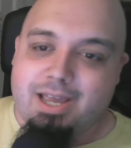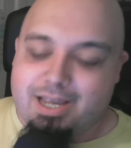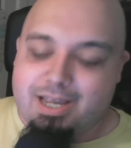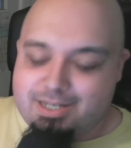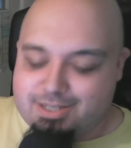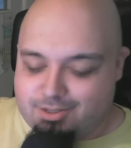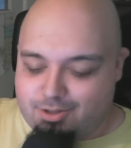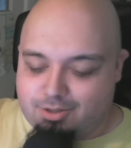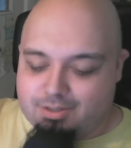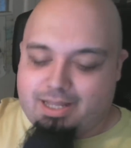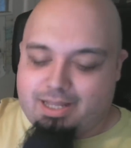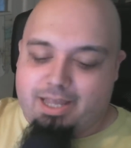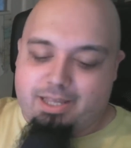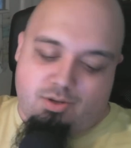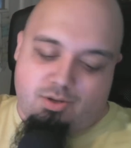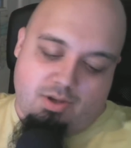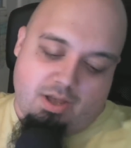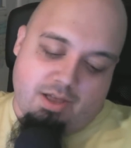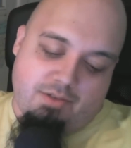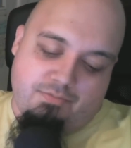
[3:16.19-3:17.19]
It's not
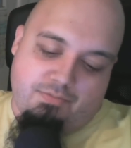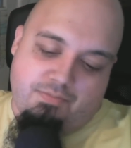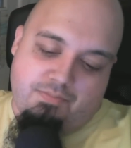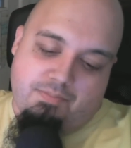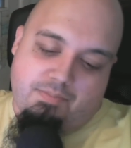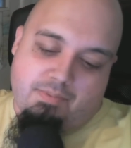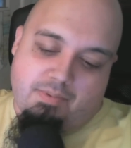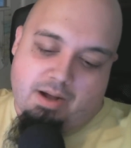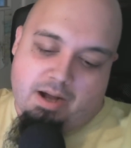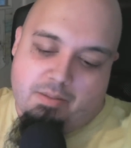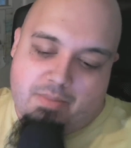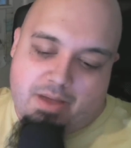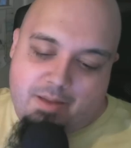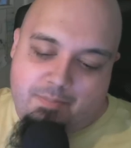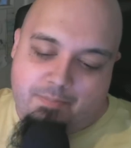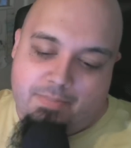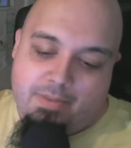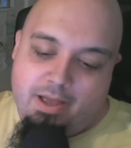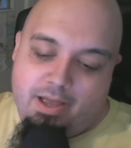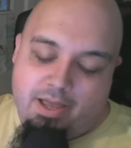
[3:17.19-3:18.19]
like you have a
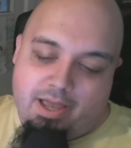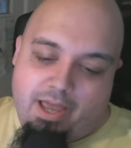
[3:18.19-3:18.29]
map